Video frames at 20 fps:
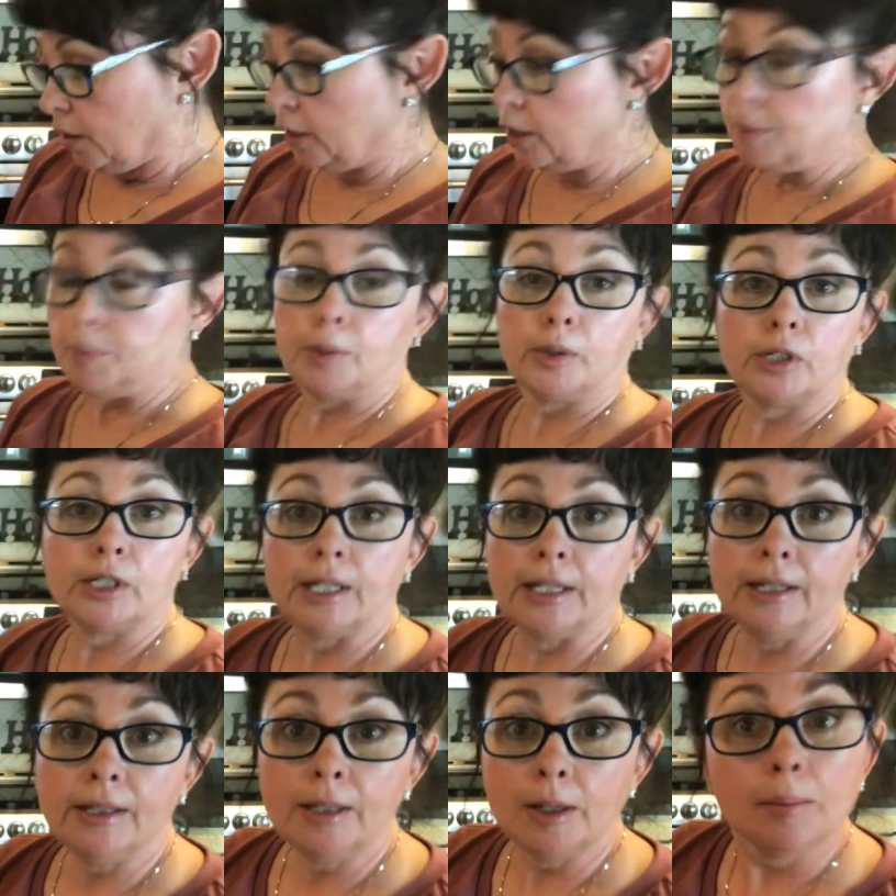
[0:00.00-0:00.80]
gonna
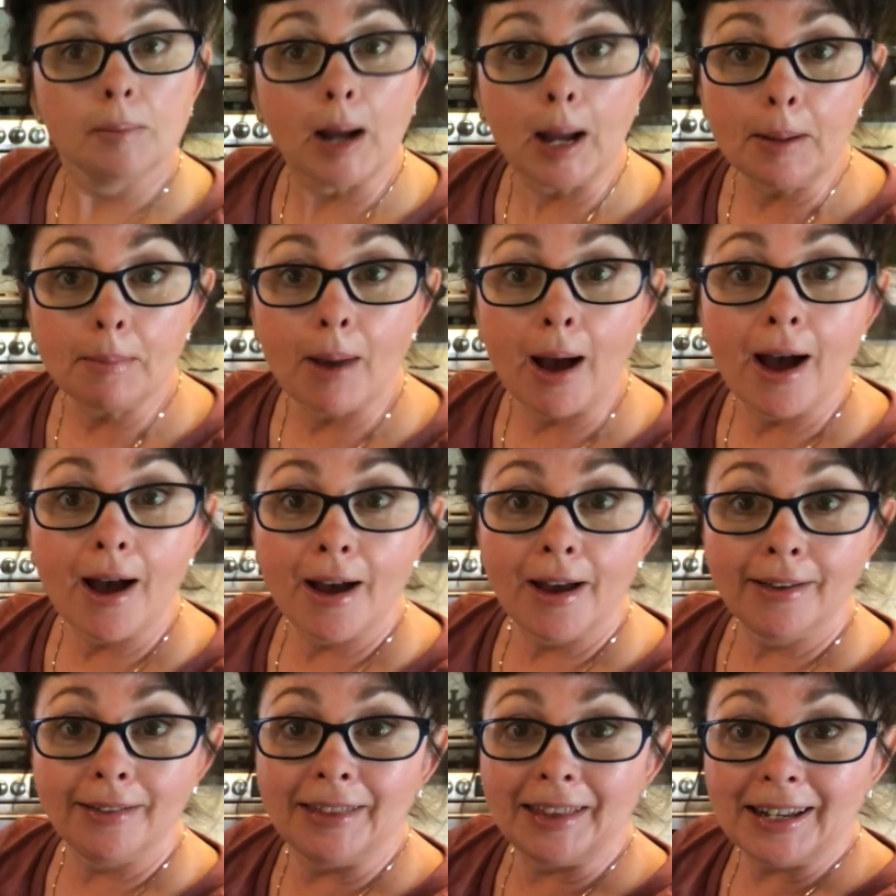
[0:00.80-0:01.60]
pretend in my
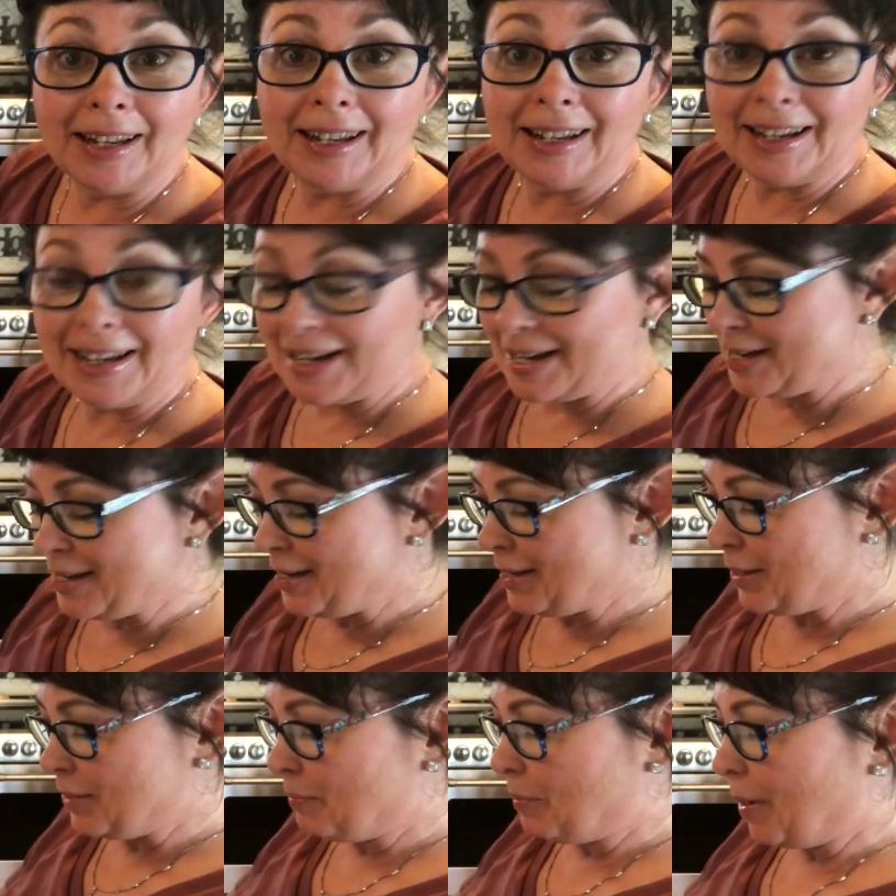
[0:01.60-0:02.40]
mind that it
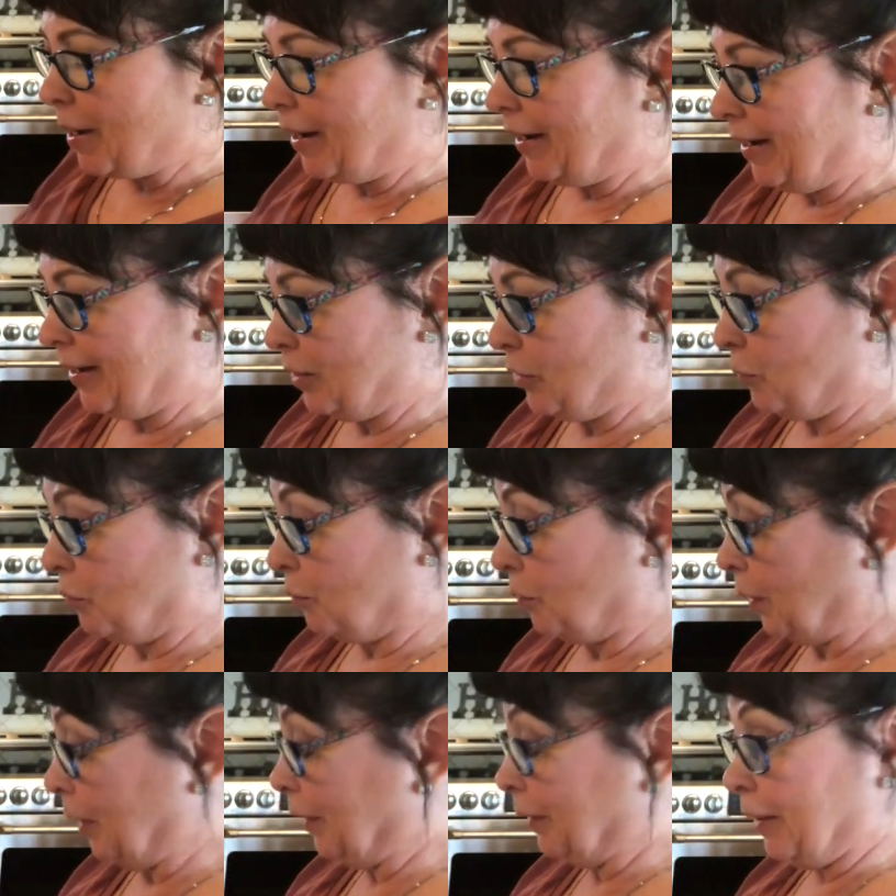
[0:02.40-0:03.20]
is, but it's
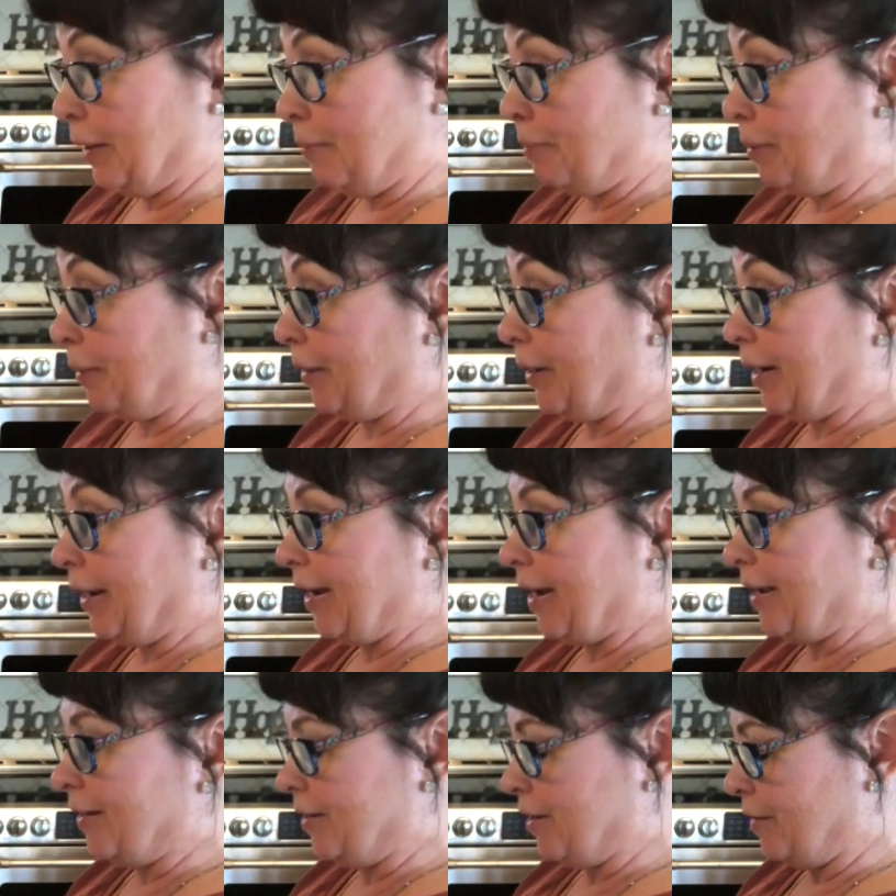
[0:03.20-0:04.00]
really
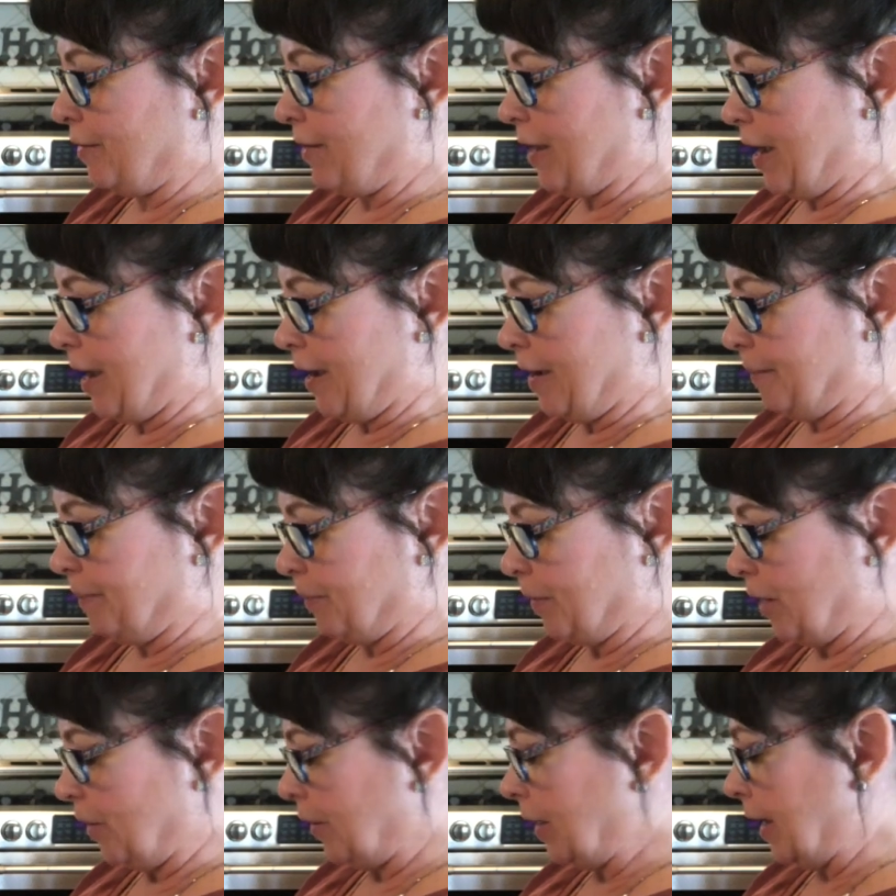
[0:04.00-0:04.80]
pretty, I know that.
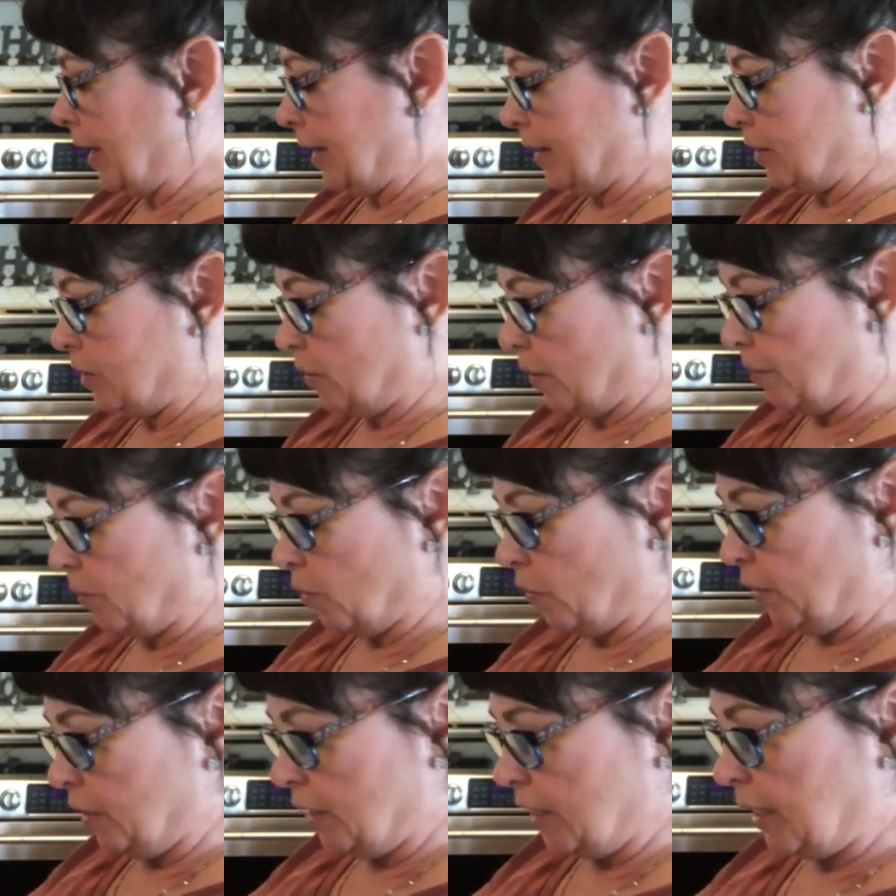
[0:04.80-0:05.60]
Okay, so I'm
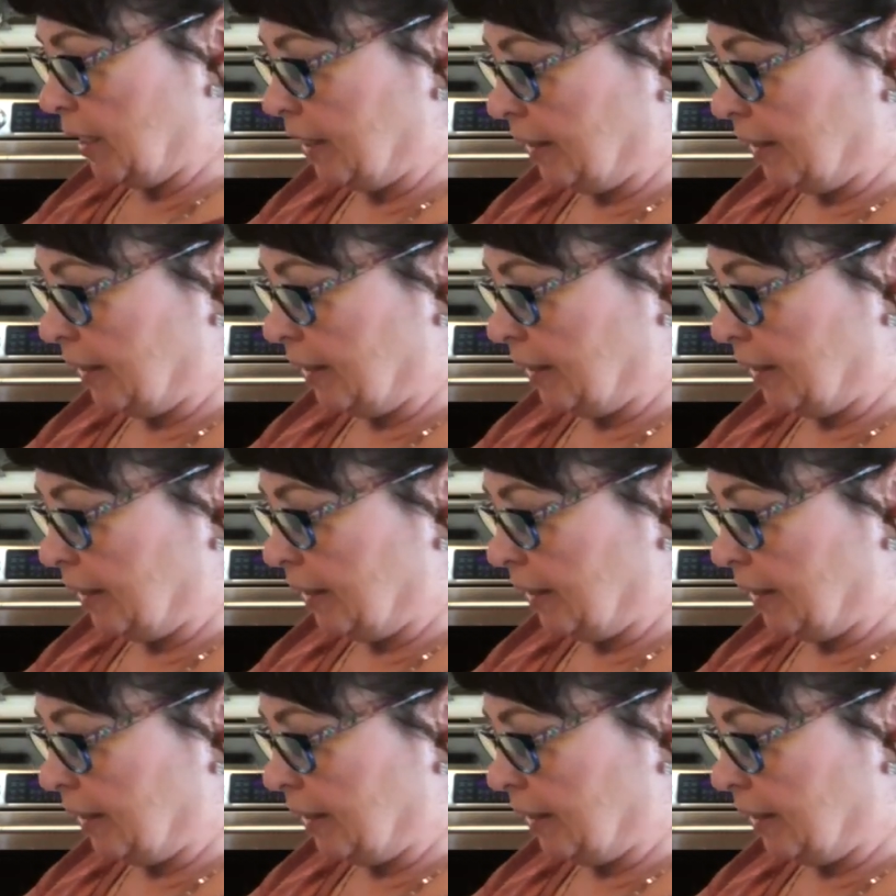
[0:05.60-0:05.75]
going to